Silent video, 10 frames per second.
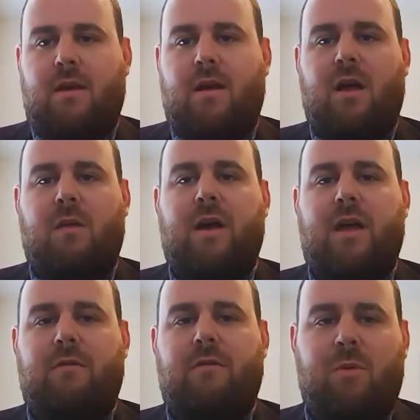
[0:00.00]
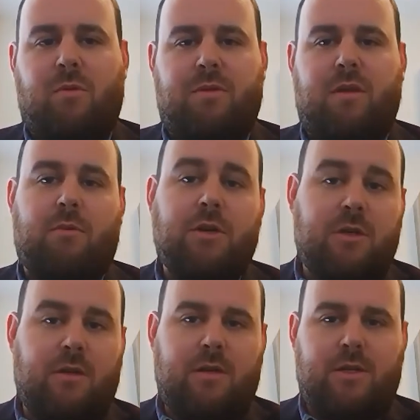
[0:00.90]
um, I have both the
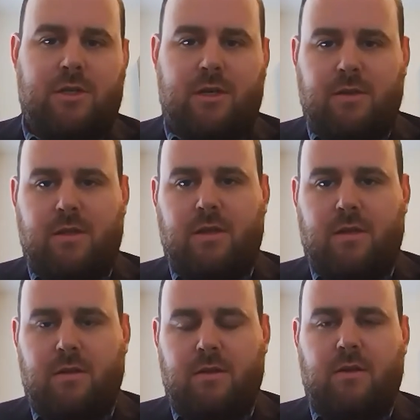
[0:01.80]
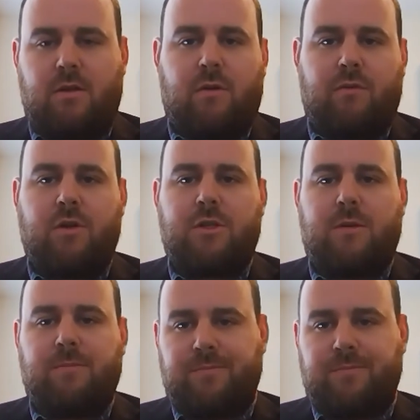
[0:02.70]
original edition and the newer version